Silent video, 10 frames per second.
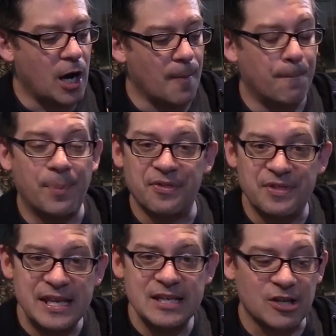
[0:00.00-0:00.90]
But
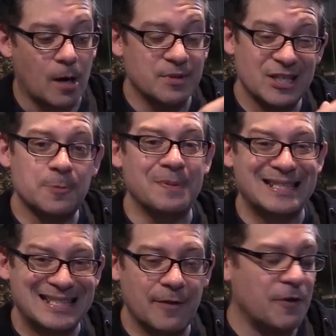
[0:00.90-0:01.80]
these arms, this
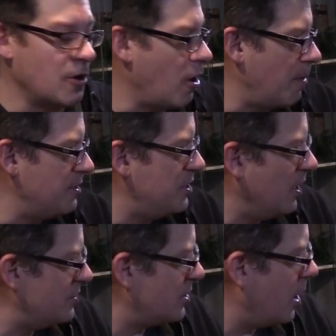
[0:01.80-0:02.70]
specific arm
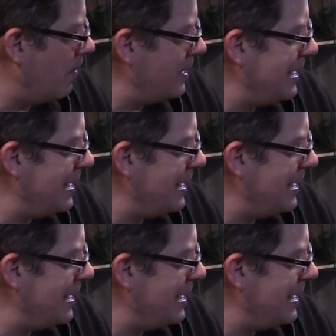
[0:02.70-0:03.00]
does come